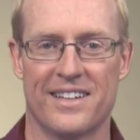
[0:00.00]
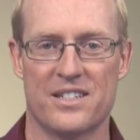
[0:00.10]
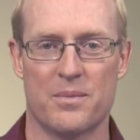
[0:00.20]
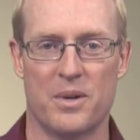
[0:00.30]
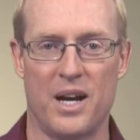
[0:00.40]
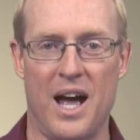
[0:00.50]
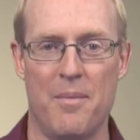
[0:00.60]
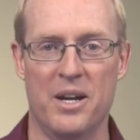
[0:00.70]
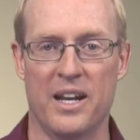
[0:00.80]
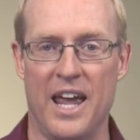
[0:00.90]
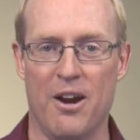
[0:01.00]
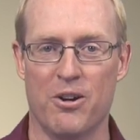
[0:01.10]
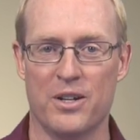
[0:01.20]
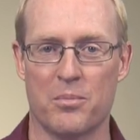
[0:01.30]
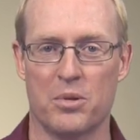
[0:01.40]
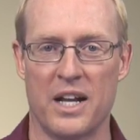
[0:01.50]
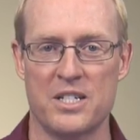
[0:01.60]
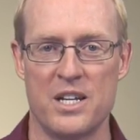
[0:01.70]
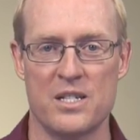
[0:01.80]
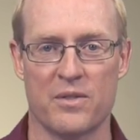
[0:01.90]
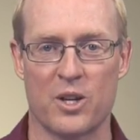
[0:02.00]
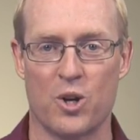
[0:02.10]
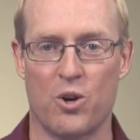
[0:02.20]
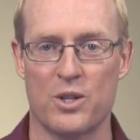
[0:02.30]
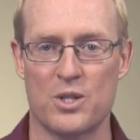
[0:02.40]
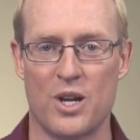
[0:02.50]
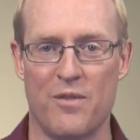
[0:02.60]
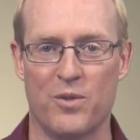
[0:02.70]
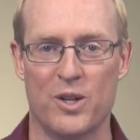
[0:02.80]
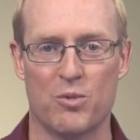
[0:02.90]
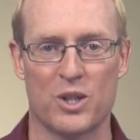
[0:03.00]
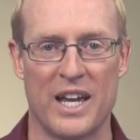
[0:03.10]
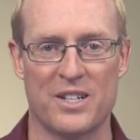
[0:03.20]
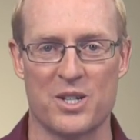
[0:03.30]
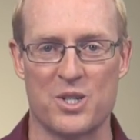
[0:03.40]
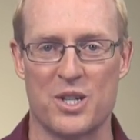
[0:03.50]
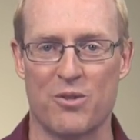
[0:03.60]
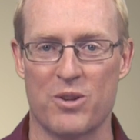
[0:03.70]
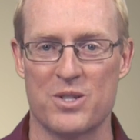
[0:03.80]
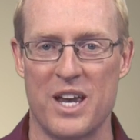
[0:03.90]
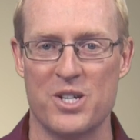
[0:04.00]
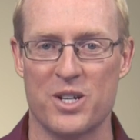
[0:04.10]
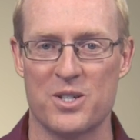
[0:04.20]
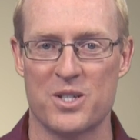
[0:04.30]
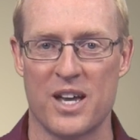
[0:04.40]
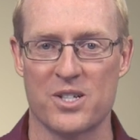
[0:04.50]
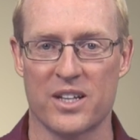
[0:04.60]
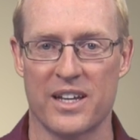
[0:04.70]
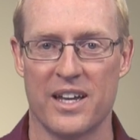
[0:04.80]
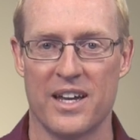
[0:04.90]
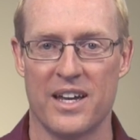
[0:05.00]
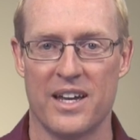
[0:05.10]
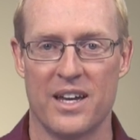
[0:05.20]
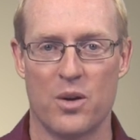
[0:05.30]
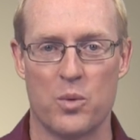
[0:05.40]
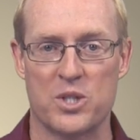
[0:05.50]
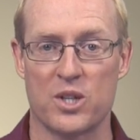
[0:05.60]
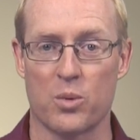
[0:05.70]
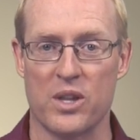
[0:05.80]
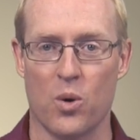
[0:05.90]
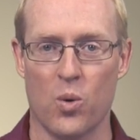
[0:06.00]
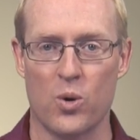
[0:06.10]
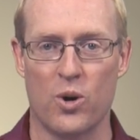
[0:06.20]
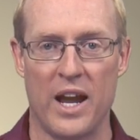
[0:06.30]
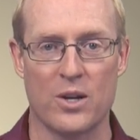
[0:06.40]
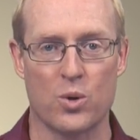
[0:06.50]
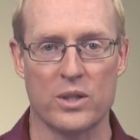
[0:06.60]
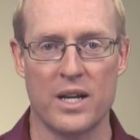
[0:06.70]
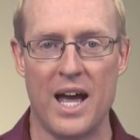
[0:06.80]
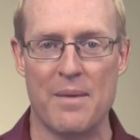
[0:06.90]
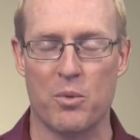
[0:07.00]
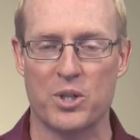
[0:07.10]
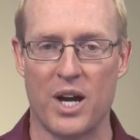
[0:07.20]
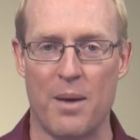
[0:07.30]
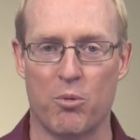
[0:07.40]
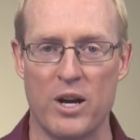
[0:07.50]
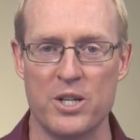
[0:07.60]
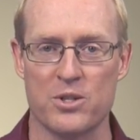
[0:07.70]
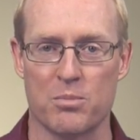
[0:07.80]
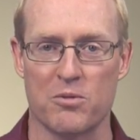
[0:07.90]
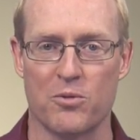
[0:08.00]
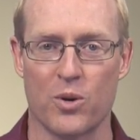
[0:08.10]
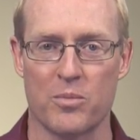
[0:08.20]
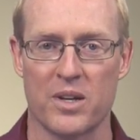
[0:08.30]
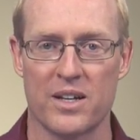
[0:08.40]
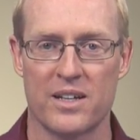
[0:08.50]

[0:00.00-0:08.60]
Some common inherent complexities of concurrent software relate to synchronization and scheduling, which deal with the order and/or time in which operations are performed.